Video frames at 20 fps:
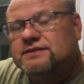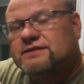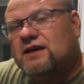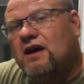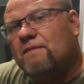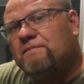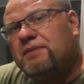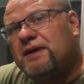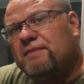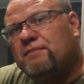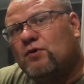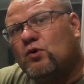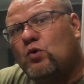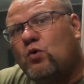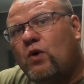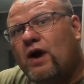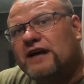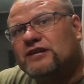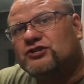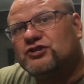Some people
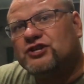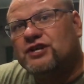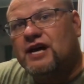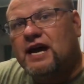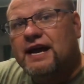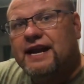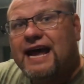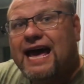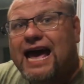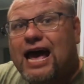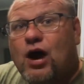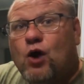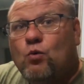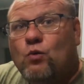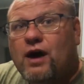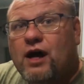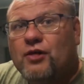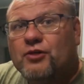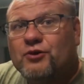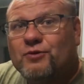question on how
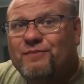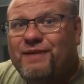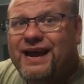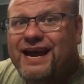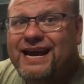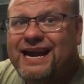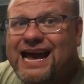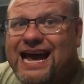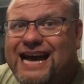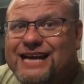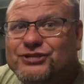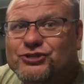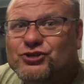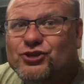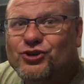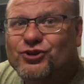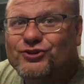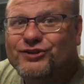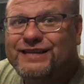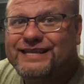well they're made. I
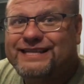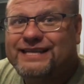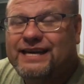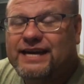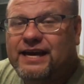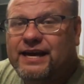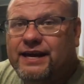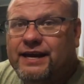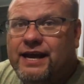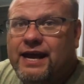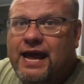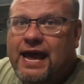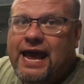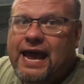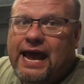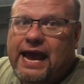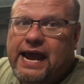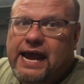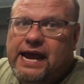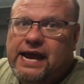certainly did.
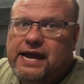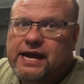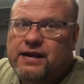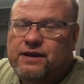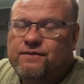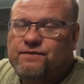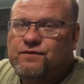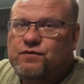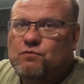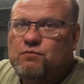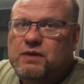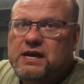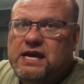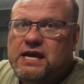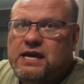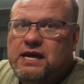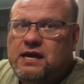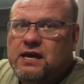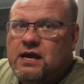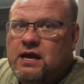And for
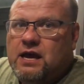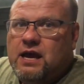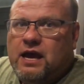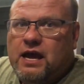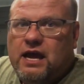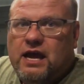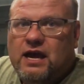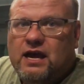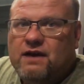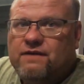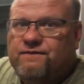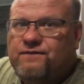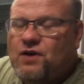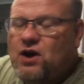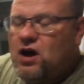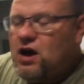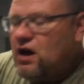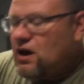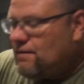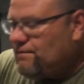me, if
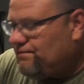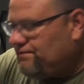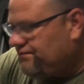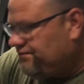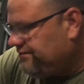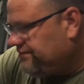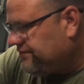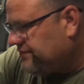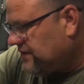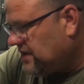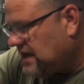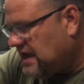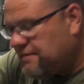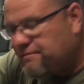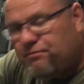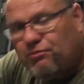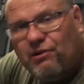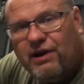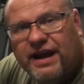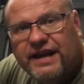
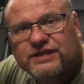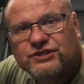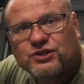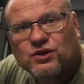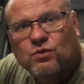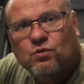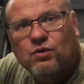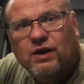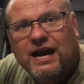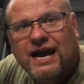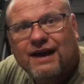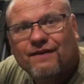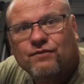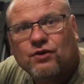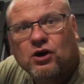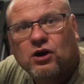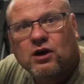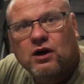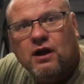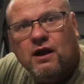it breaks or
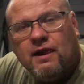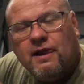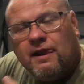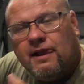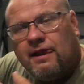whatever,